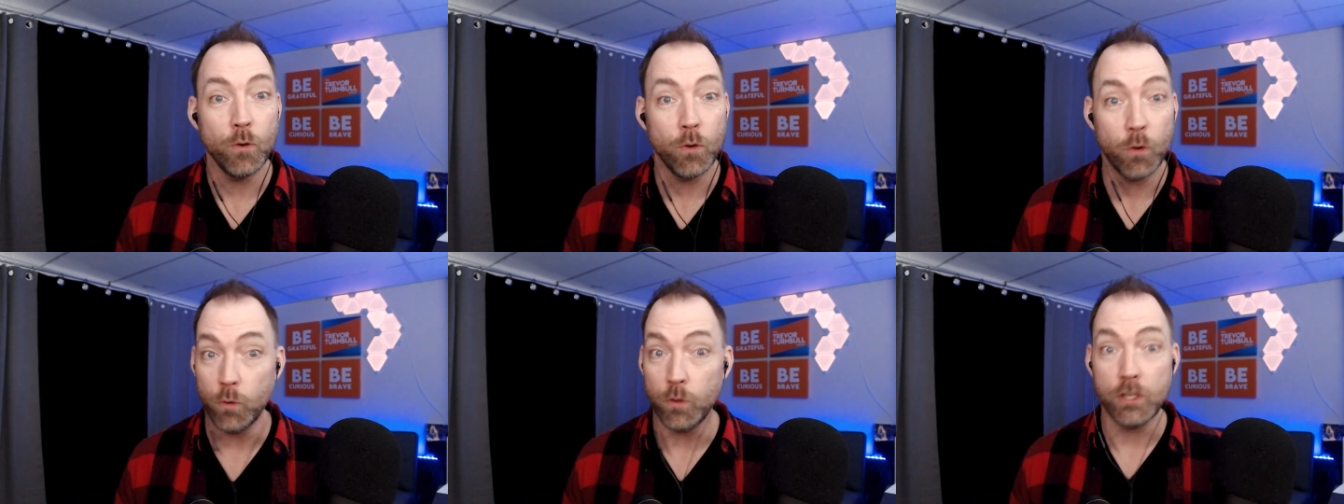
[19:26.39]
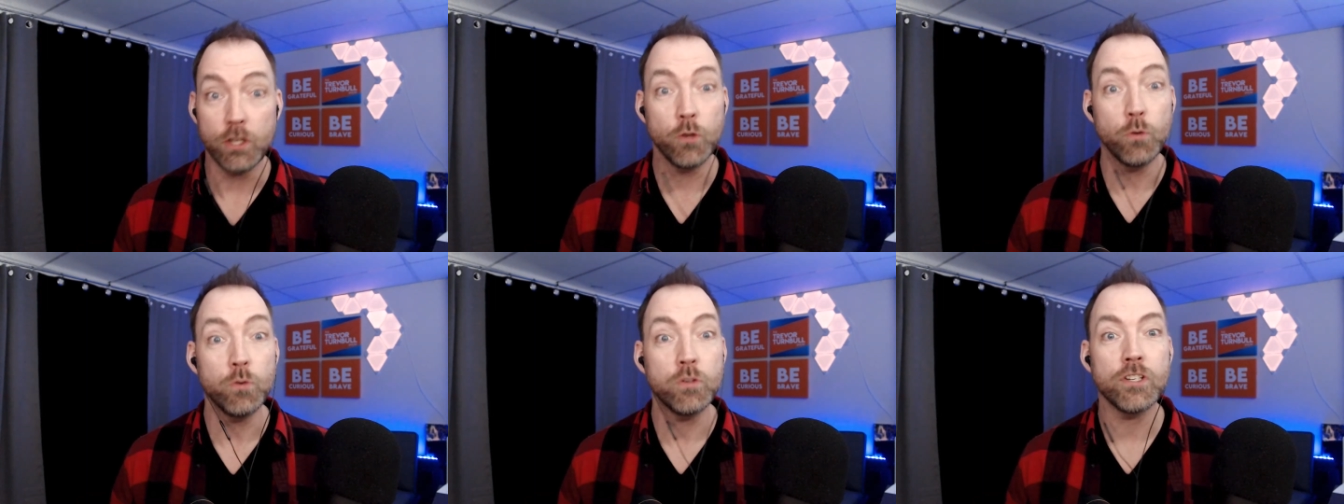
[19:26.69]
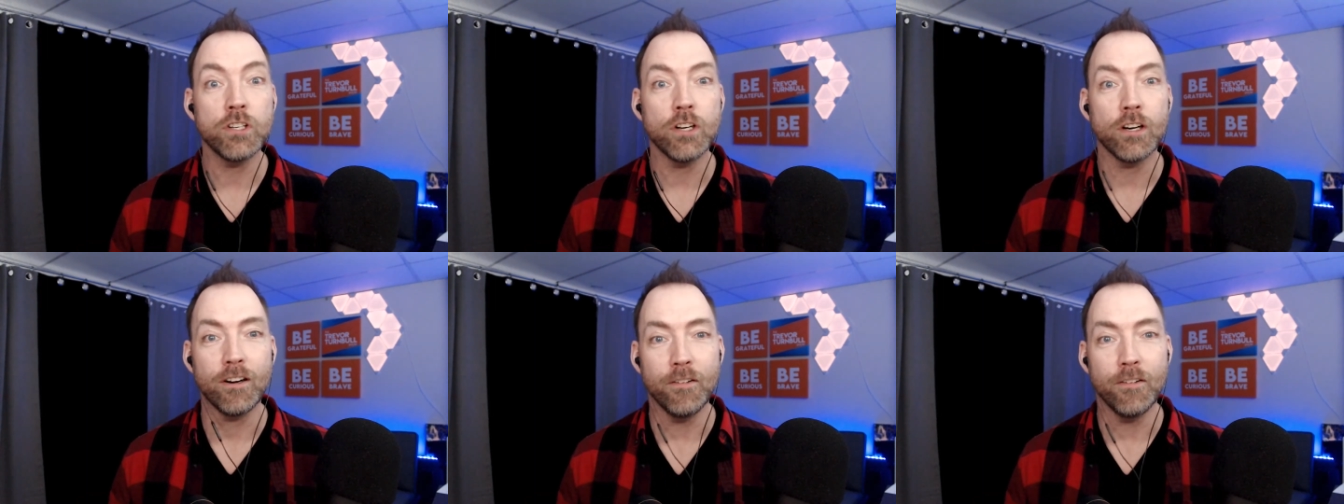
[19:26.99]
Who do you
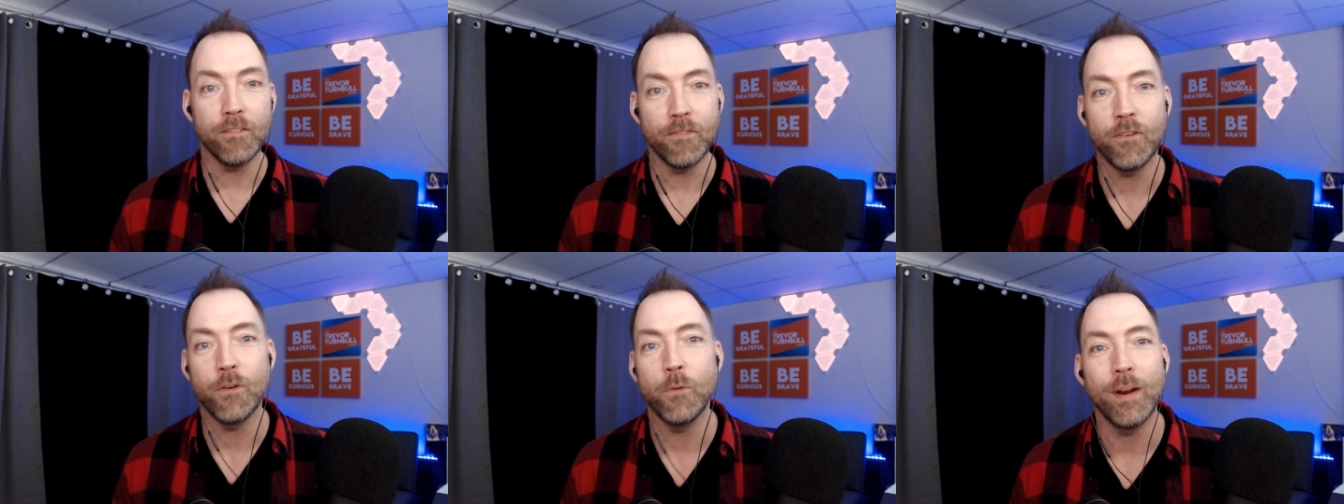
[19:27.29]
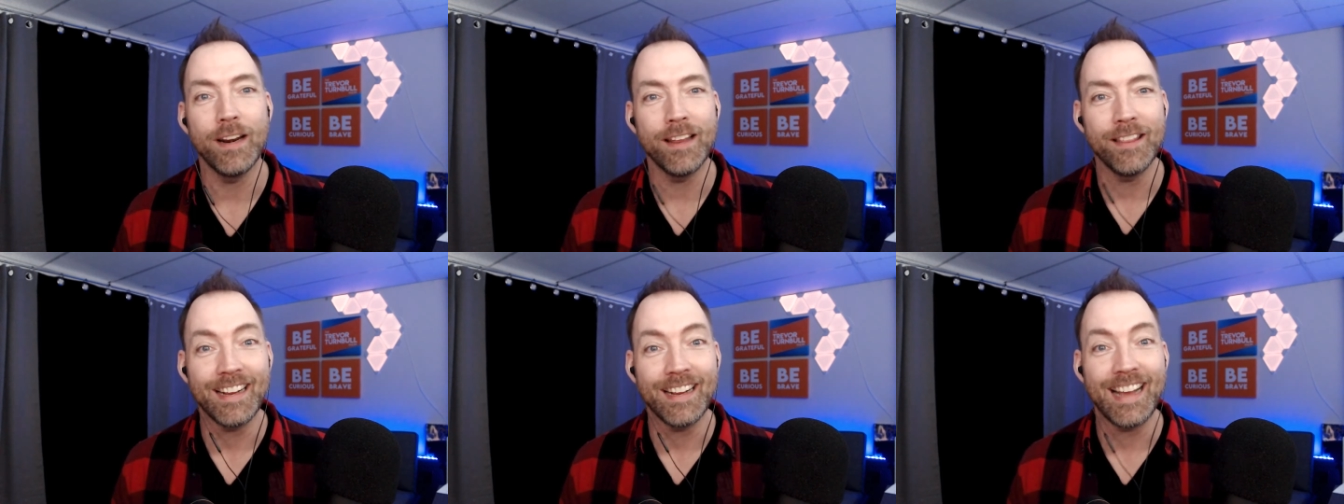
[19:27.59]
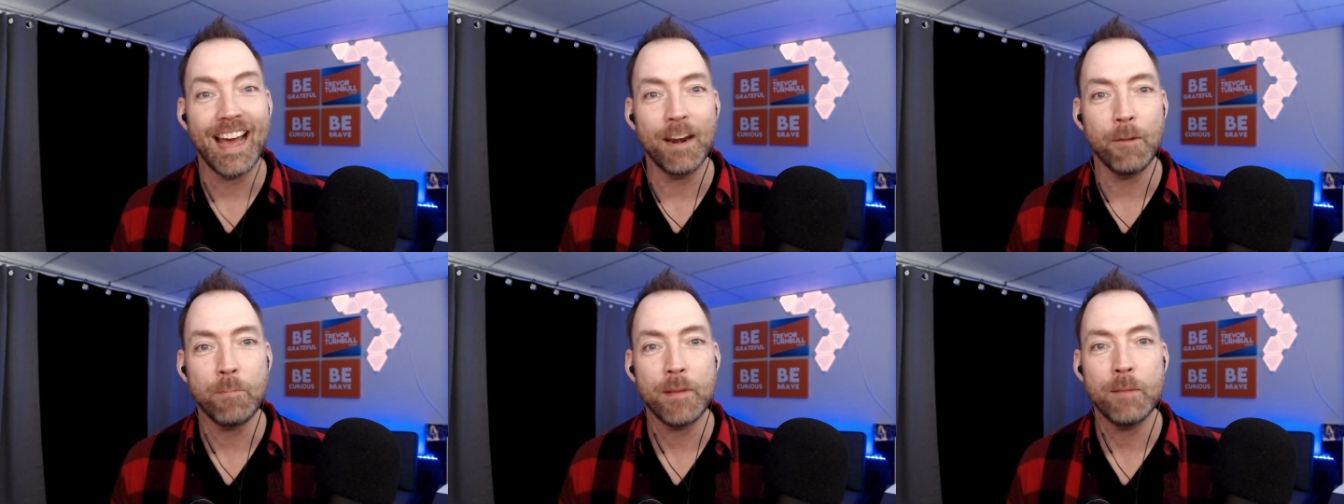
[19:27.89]
serve? What are the
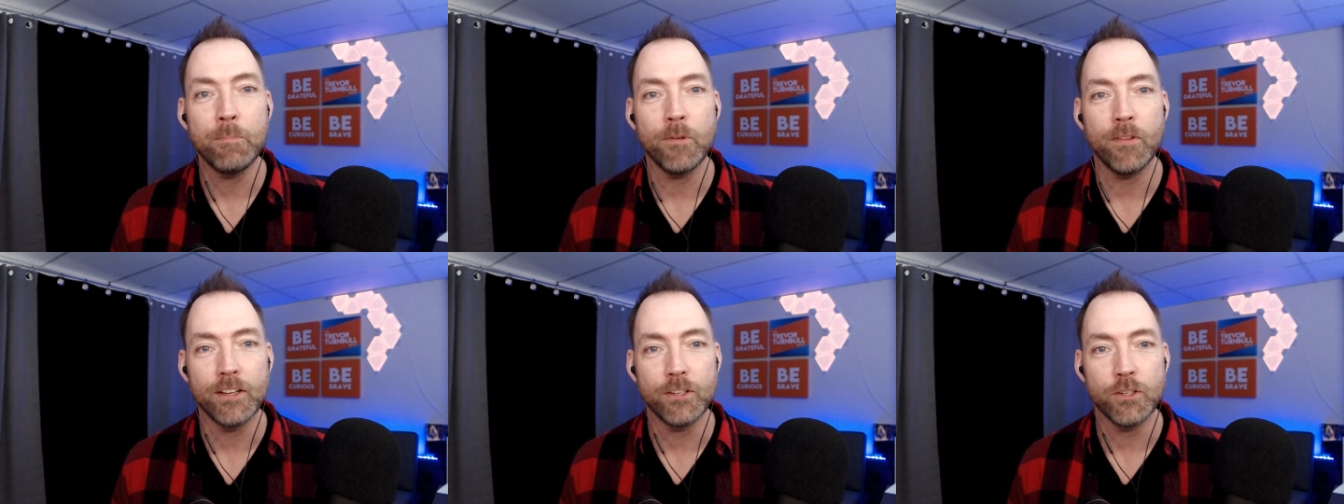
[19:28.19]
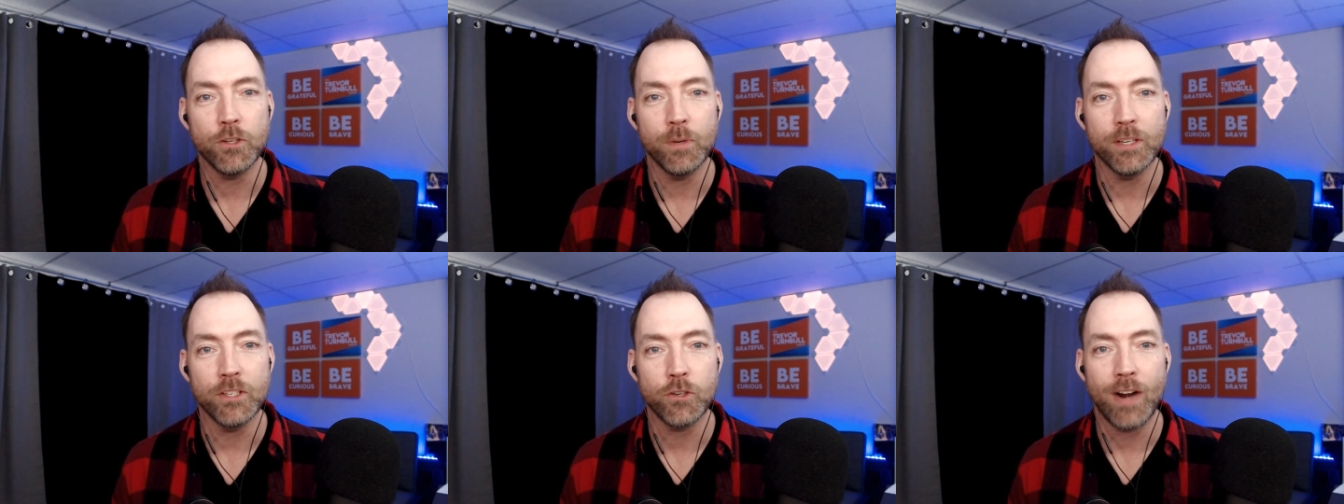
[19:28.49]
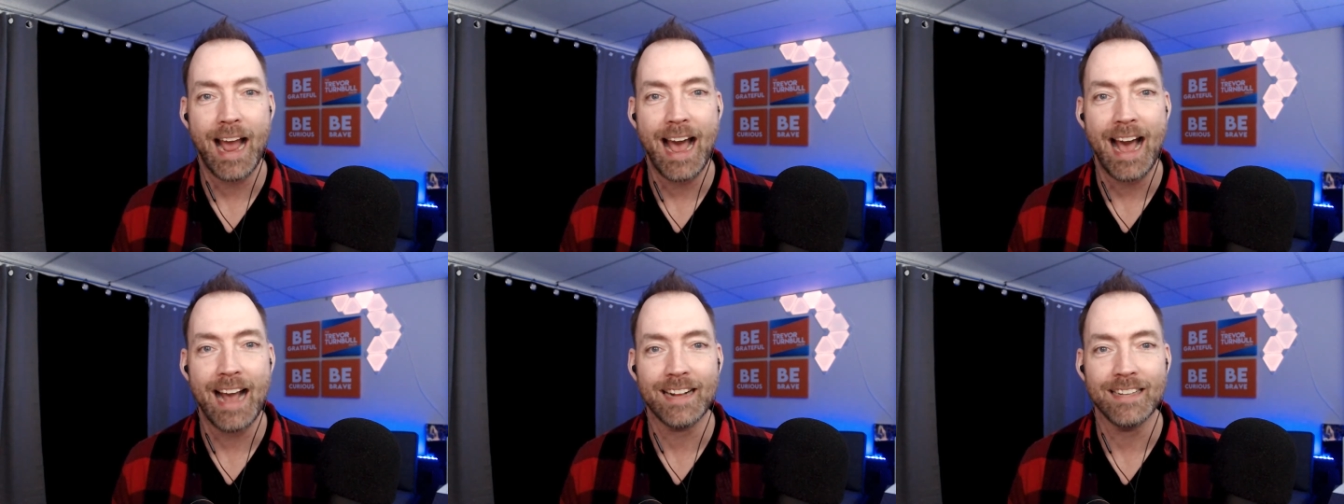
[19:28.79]
kind of people that you
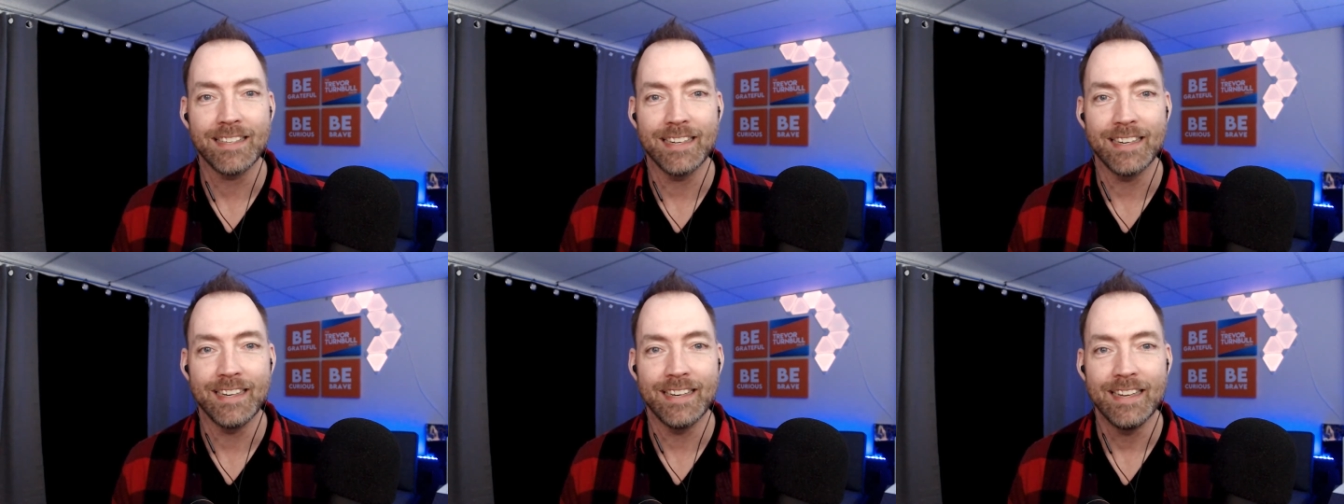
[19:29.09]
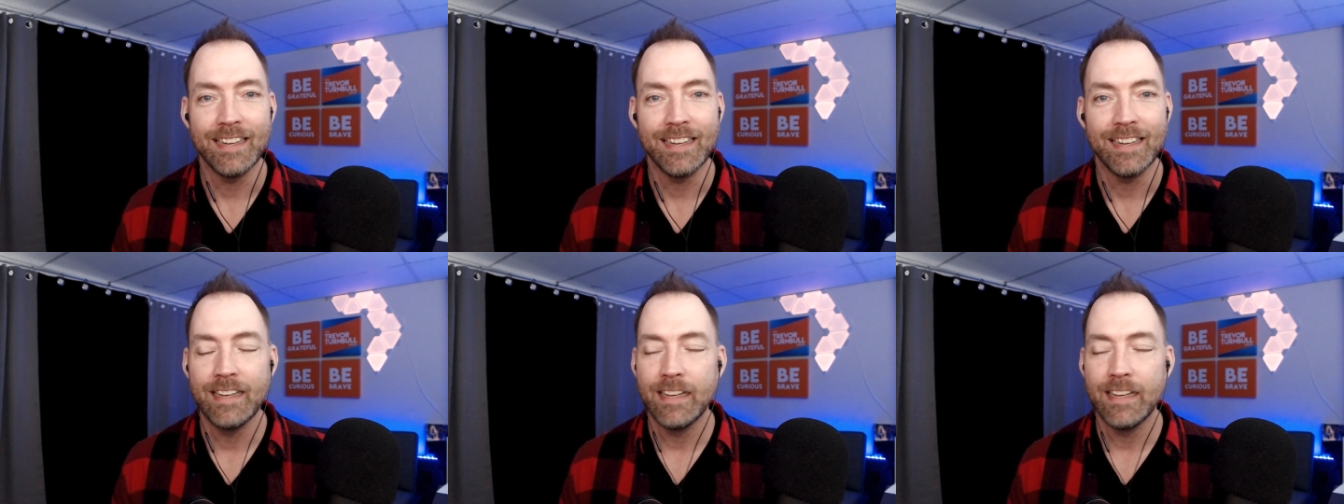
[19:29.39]
attract? And